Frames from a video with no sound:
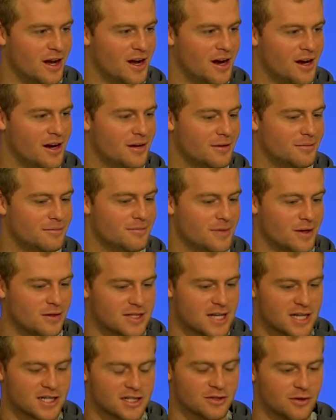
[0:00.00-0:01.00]
It
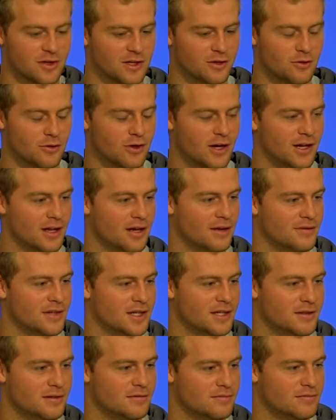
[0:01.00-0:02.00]
was actually really cool. I loved
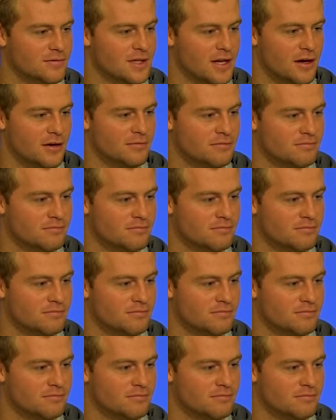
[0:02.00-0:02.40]
it. So.